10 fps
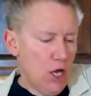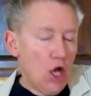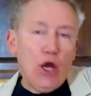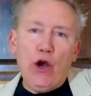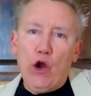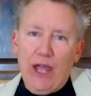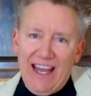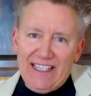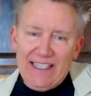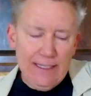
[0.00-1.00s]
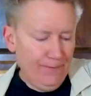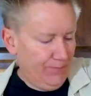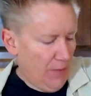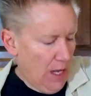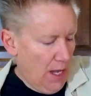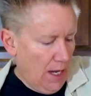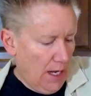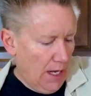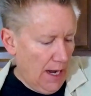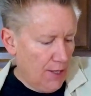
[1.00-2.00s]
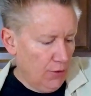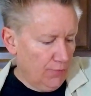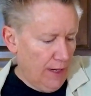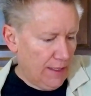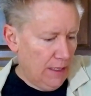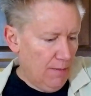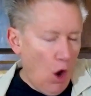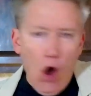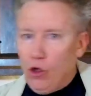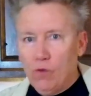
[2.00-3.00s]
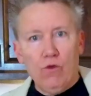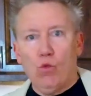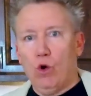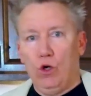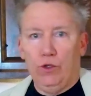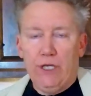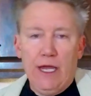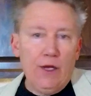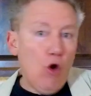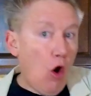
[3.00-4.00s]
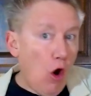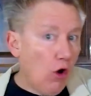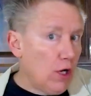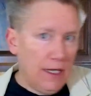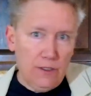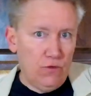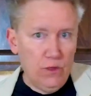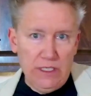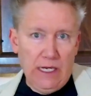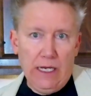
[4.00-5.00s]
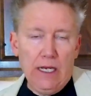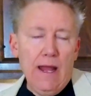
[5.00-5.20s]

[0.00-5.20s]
croquettes. And you'll find them all over the world in all kinds of cuisine.